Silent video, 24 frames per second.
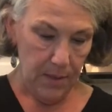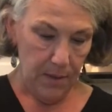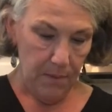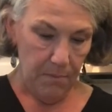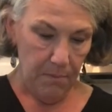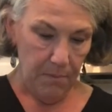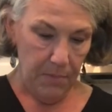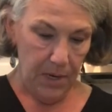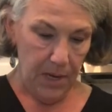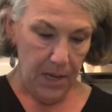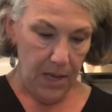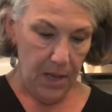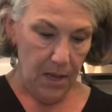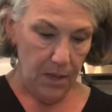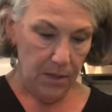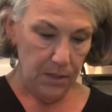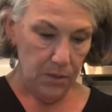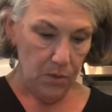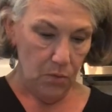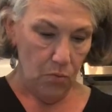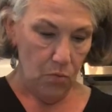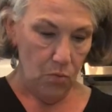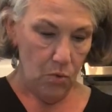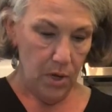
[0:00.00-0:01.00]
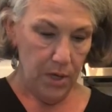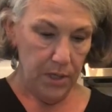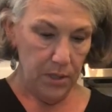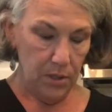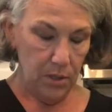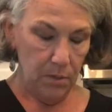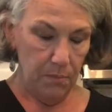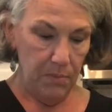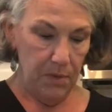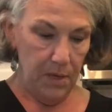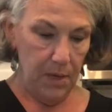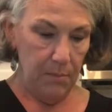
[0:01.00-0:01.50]
But I also want
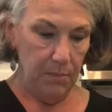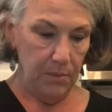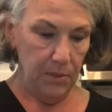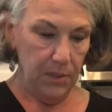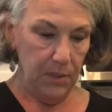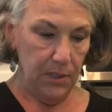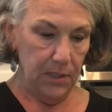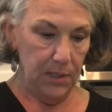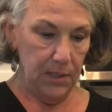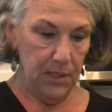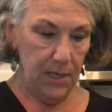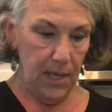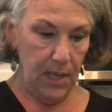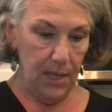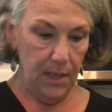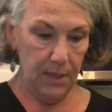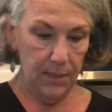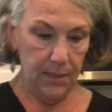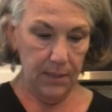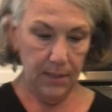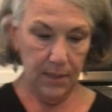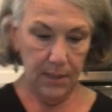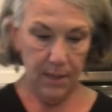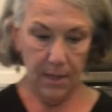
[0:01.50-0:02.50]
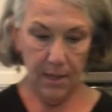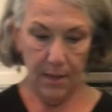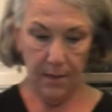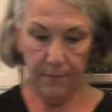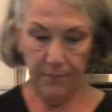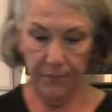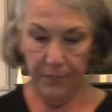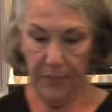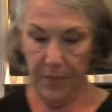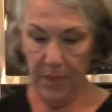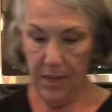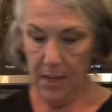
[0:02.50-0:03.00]
to be able to taste
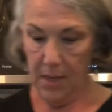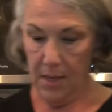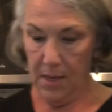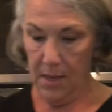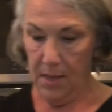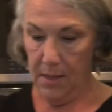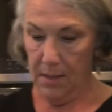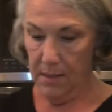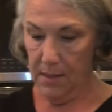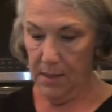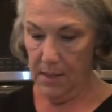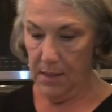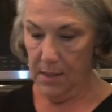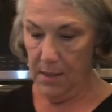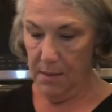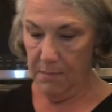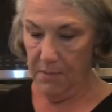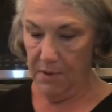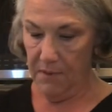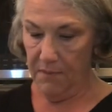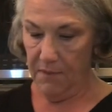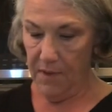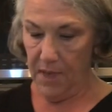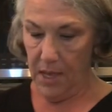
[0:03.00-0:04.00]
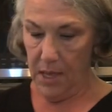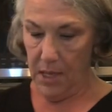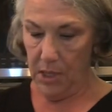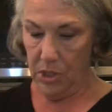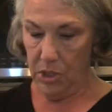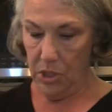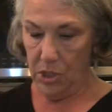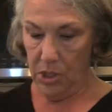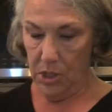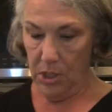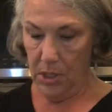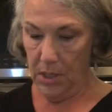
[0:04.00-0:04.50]
the yummy veg
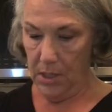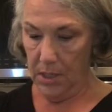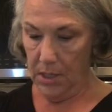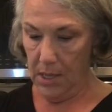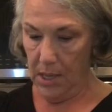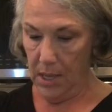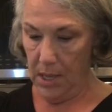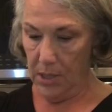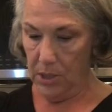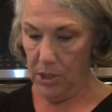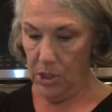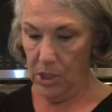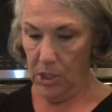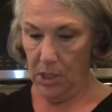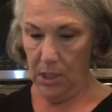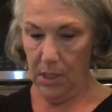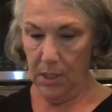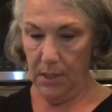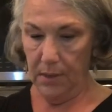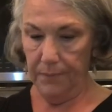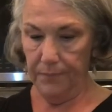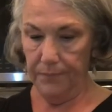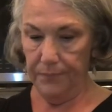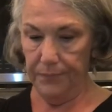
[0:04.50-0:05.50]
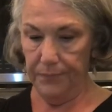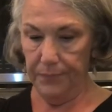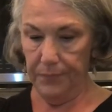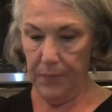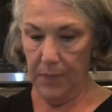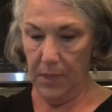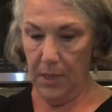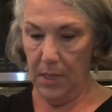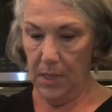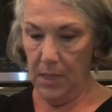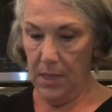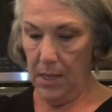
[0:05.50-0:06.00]
and chicken
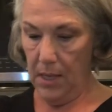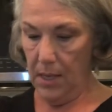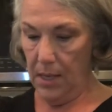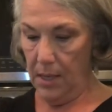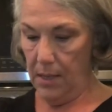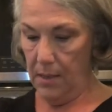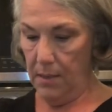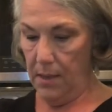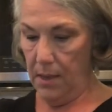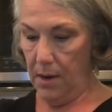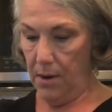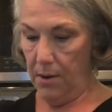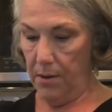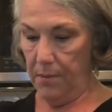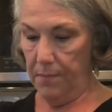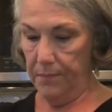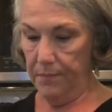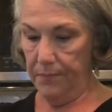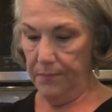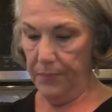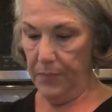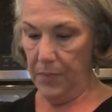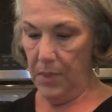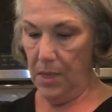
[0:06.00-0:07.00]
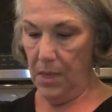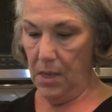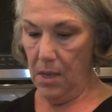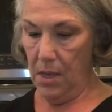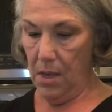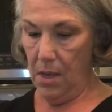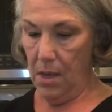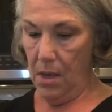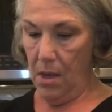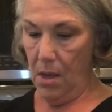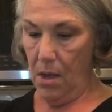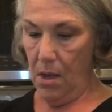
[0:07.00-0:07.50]
in there.
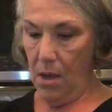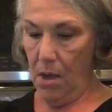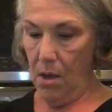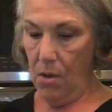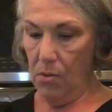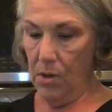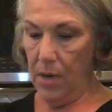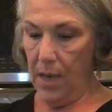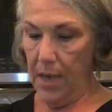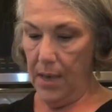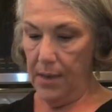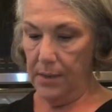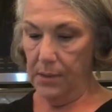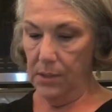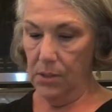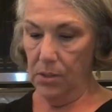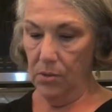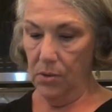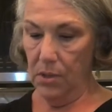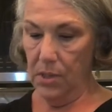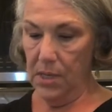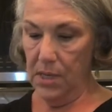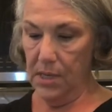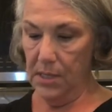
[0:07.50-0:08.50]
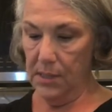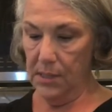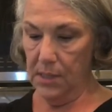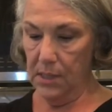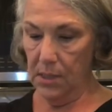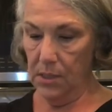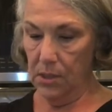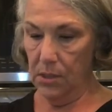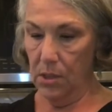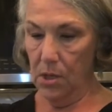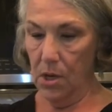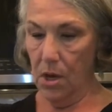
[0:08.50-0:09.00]
Okay, so this
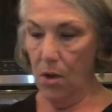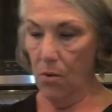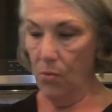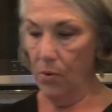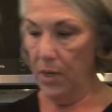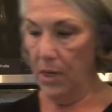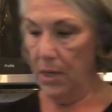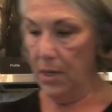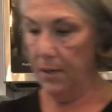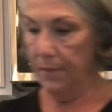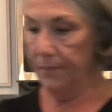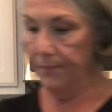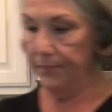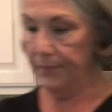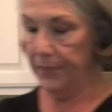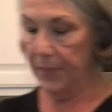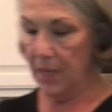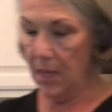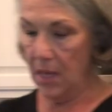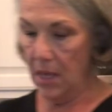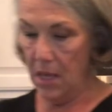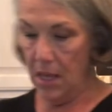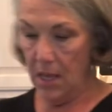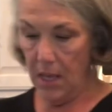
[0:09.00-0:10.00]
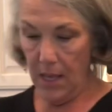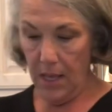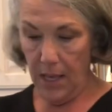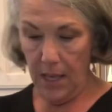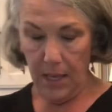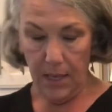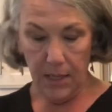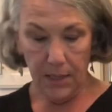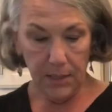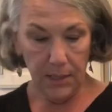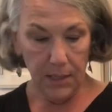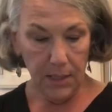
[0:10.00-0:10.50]
is going
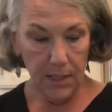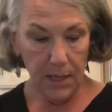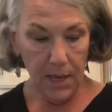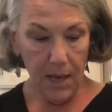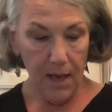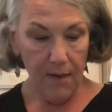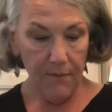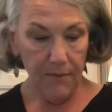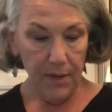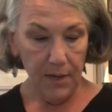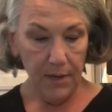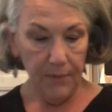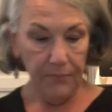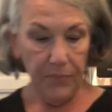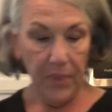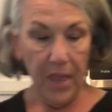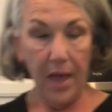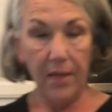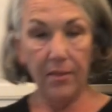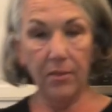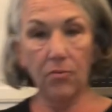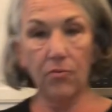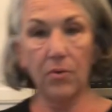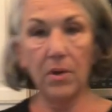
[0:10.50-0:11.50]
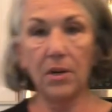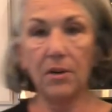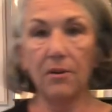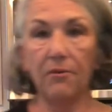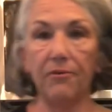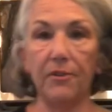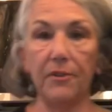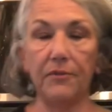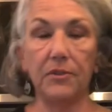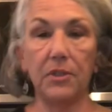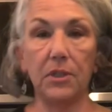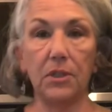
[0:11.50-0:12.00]
into the oven at 350